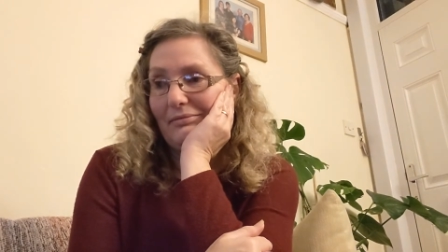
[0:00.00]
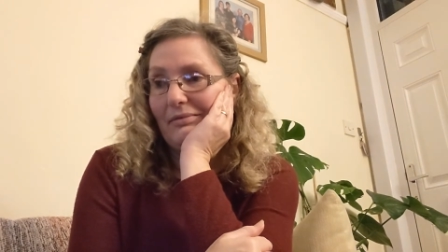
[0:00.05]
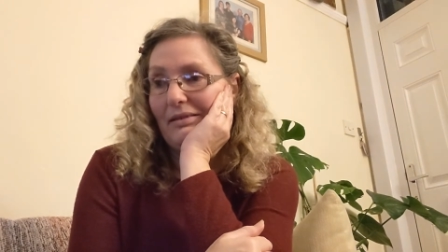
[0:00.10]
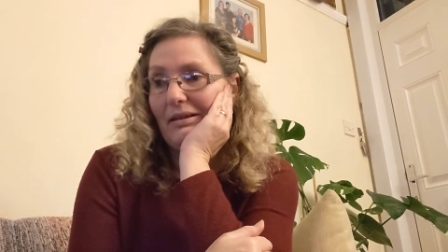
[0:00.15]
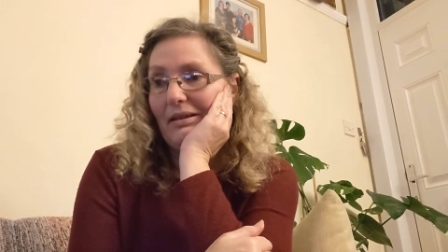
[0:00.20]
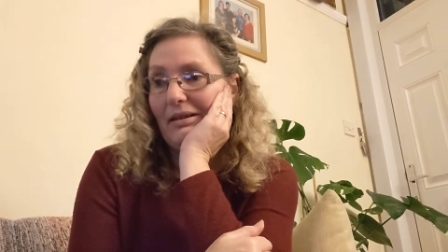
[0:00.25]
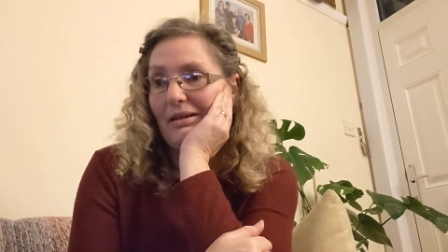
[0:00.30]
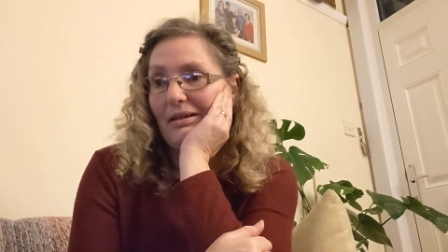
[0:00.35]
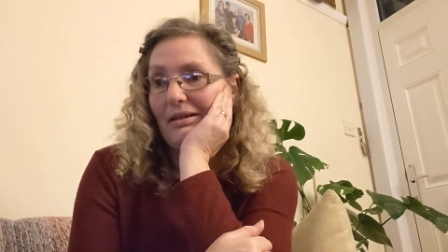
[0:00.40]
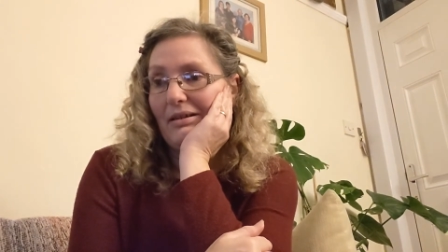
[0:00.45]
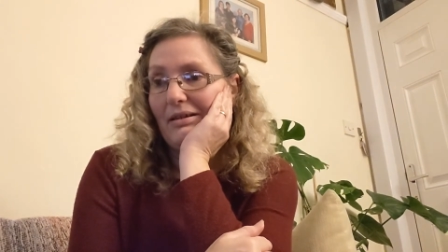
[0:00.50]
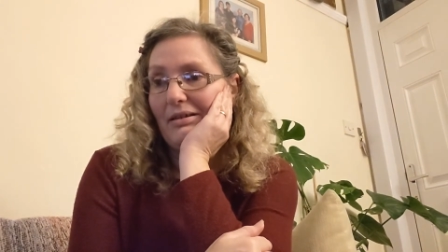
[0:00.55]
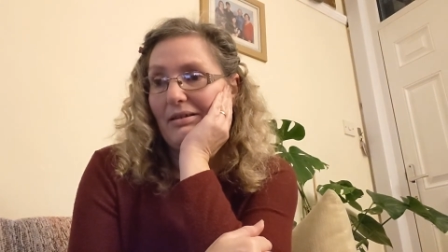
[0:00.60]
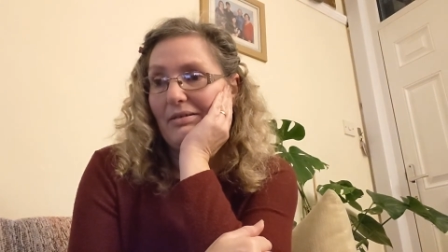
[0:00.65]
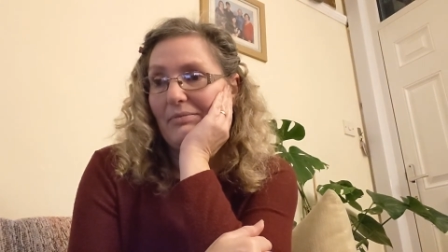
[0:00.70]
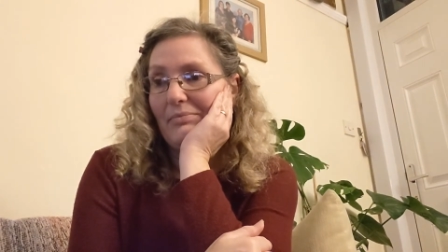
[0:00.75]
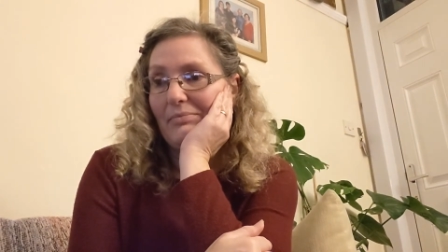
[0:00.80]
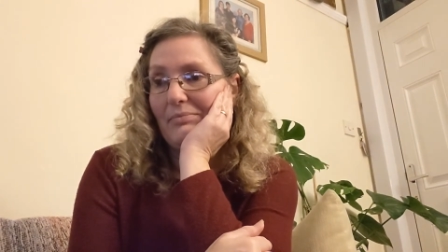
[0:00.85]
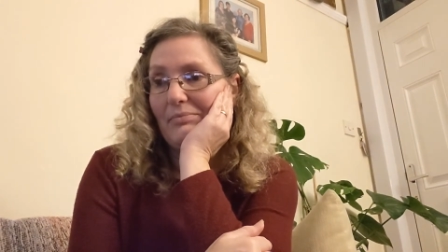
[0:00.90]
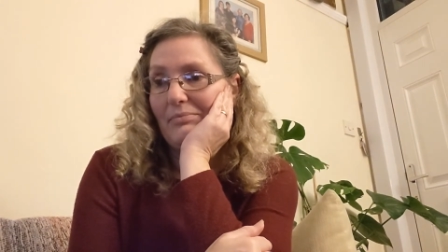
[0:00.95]

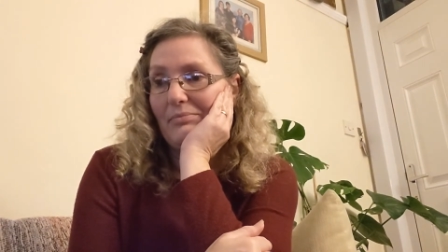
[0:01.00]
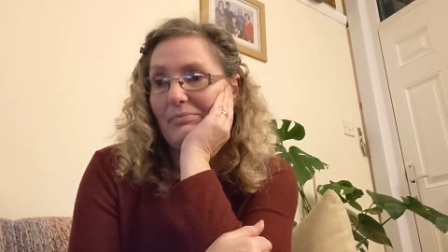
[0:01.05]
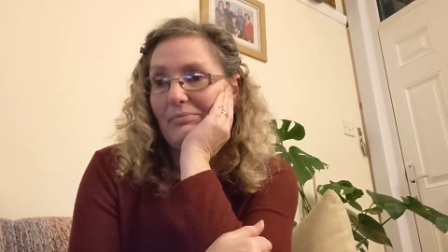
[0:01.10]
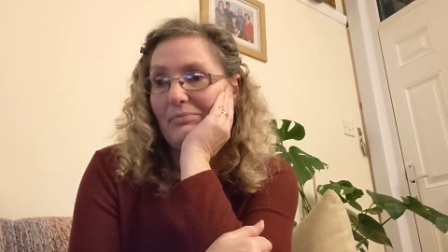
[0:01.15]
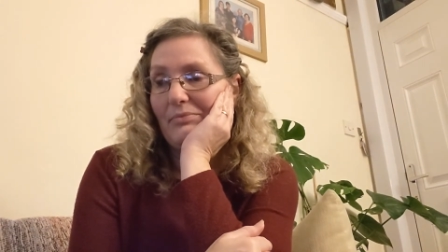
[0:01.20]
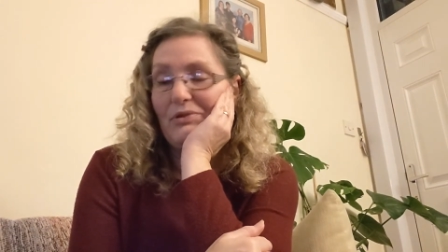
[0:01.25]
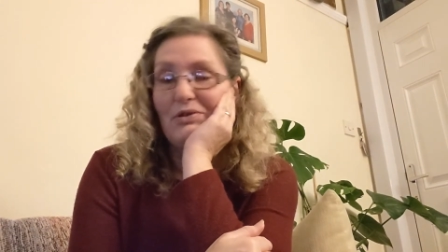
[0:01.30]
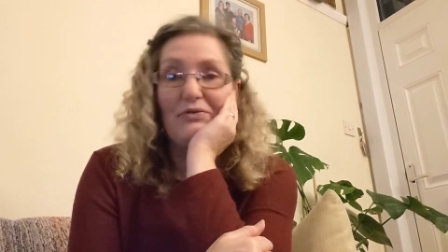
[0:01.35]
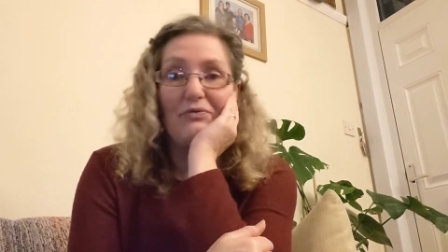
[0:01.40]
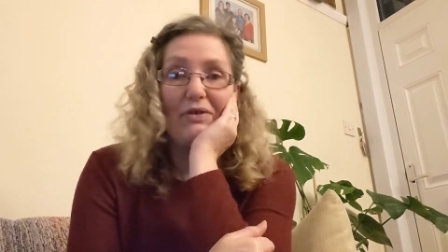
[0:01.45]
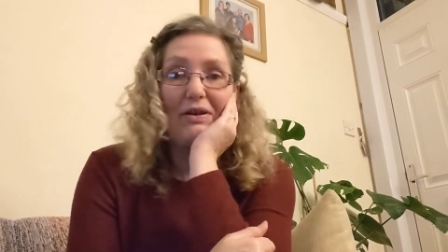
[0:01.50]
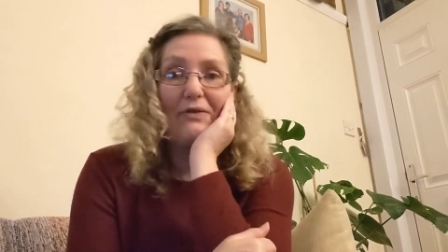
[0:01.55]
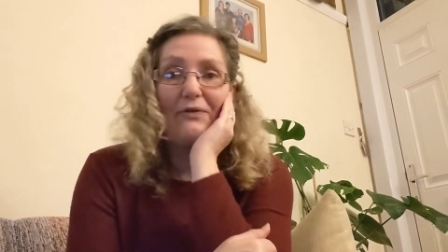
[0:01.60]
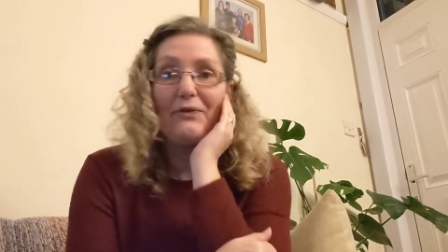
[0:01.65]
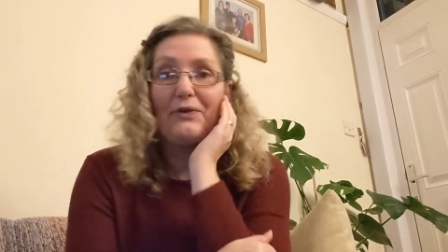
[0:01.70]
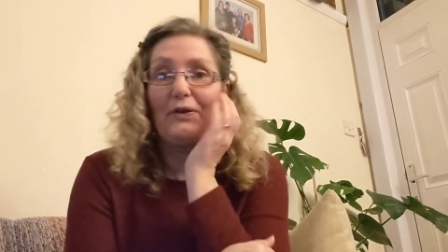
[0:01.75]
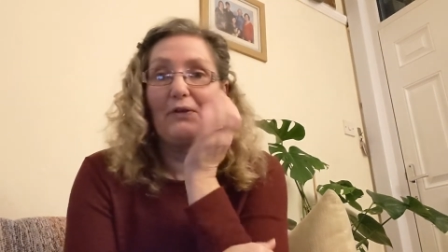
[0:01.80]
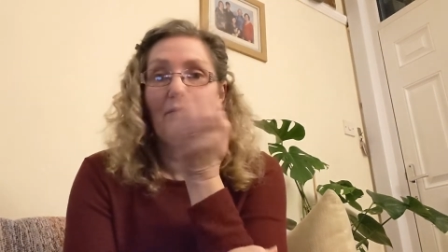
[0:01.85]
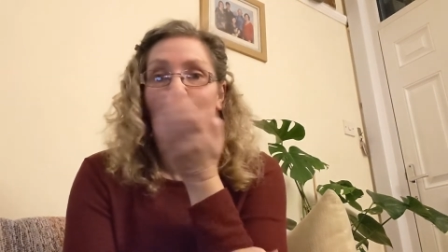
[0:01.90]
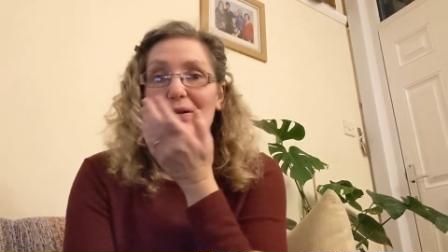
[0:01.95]
um, it's a really
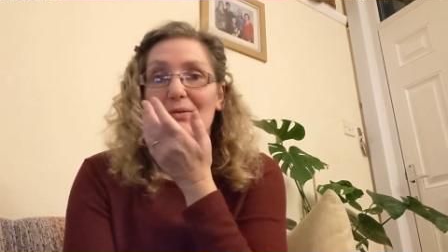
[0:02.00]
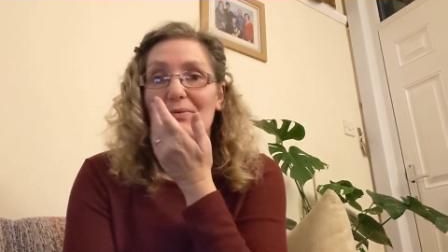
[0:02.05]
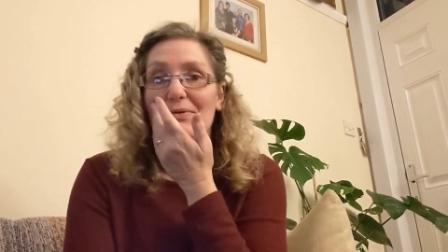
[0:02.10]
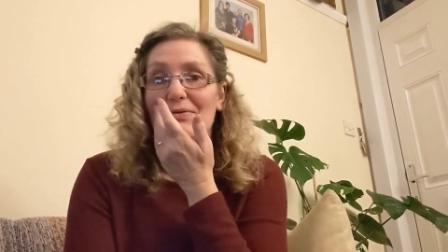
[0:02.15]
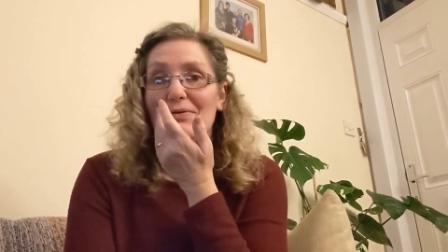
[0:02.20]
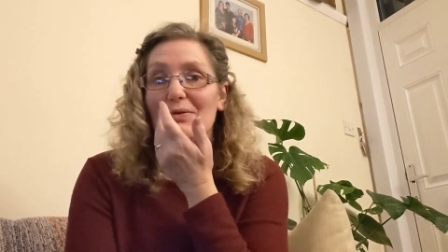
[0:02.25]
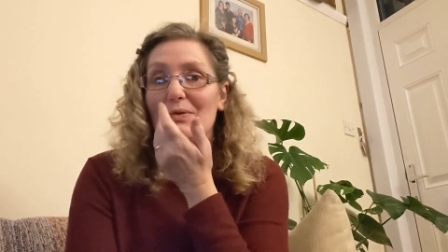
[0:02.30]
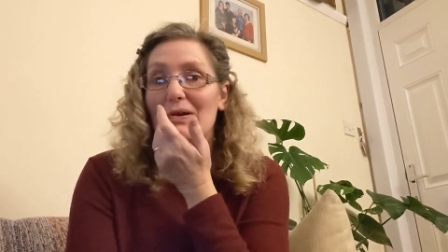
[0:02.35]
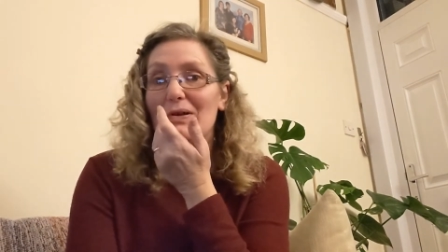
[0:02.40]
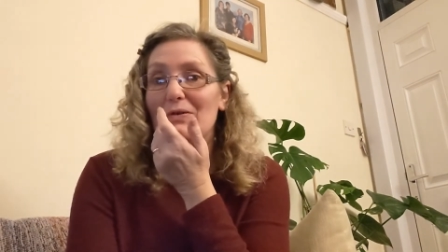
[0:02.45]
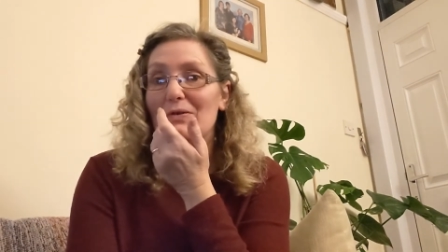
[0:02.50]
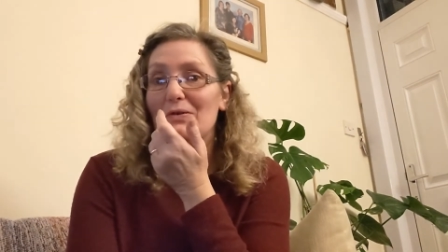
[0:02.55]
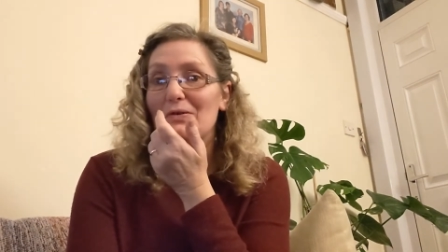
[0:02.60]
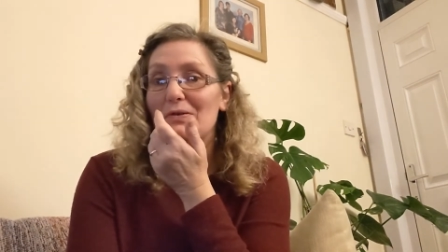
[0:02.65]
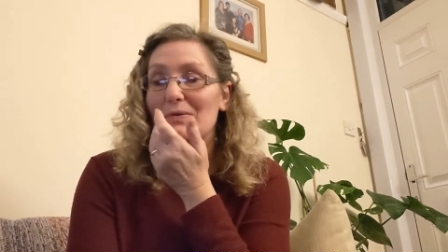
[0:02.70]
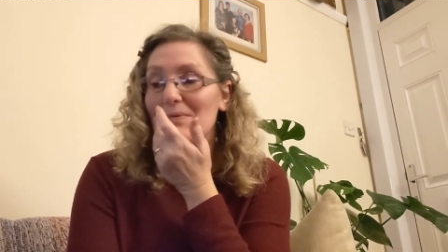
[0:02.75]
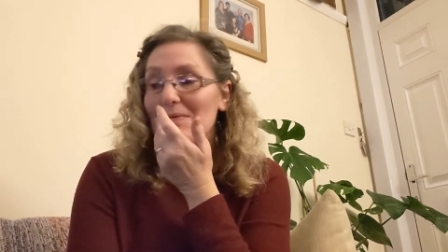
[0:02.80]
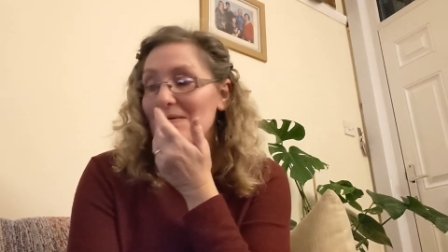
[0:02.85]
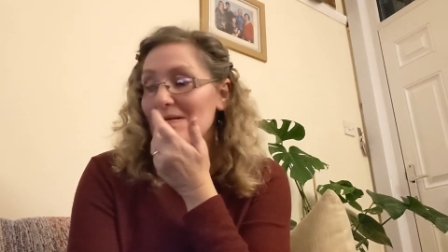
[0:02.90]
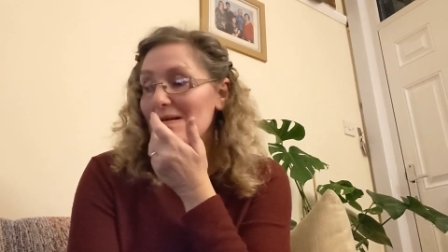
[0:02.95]
funny film, it's quite good.
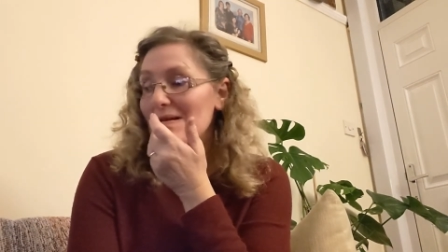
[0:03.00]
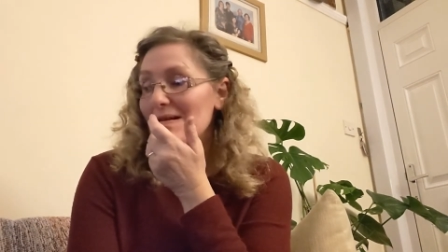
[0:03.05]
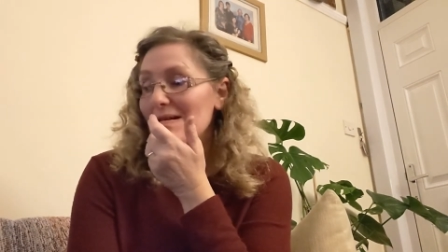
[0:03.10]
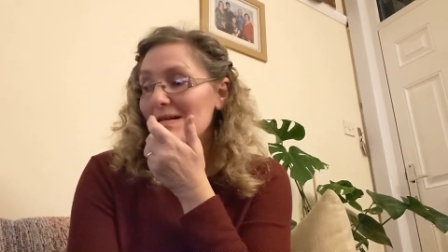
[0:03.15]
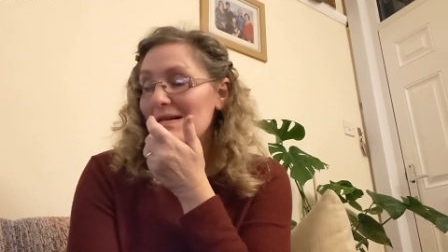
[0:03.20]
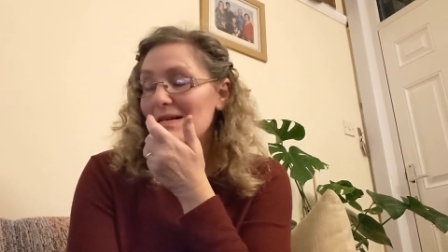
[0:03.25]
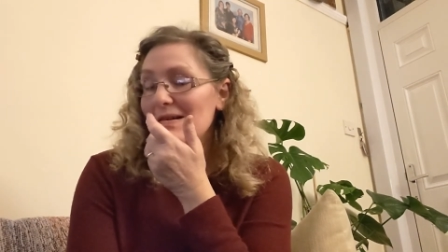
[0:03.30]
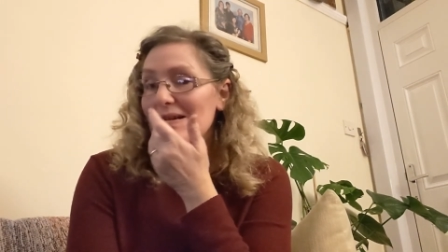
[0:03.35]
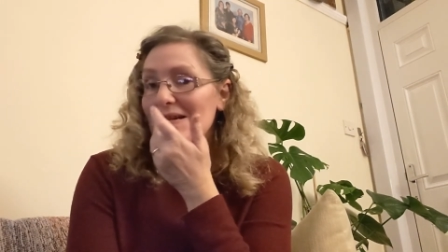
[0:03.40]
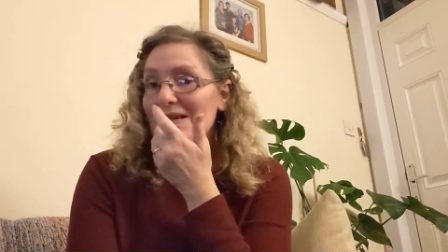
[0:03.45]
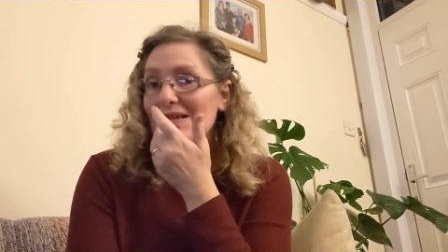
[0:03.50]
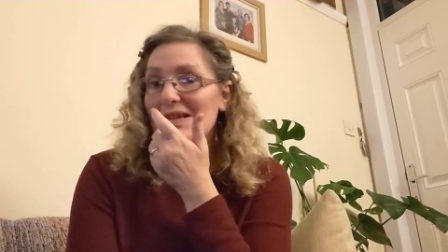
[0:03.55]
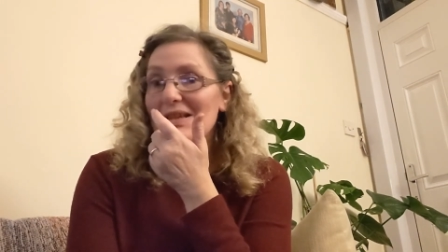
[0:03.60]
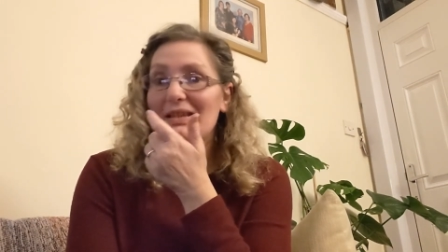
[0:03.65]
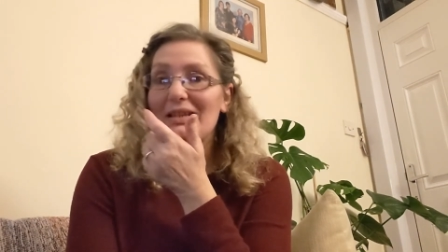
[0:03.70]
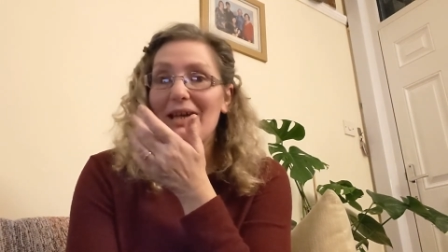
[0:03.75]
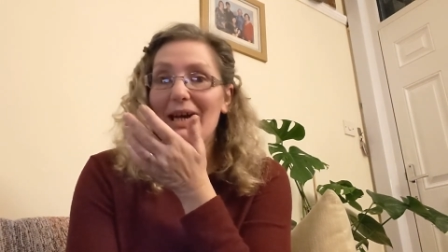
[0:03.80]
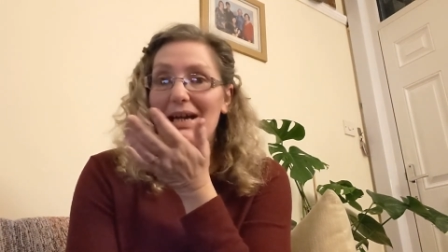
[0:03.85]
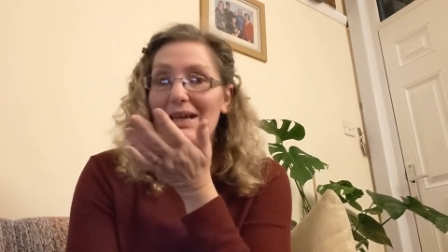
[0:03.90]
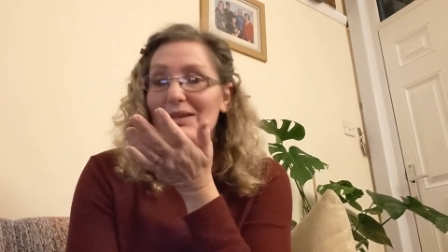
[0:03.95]
So
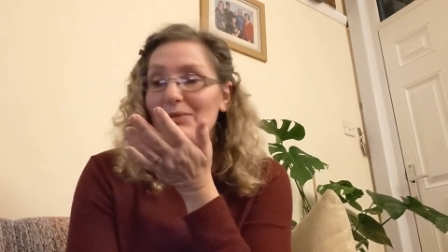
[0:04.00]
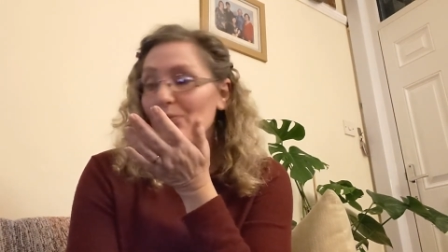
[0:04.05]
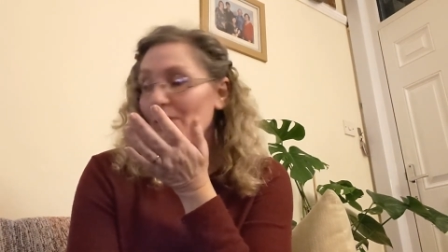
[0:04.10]
that is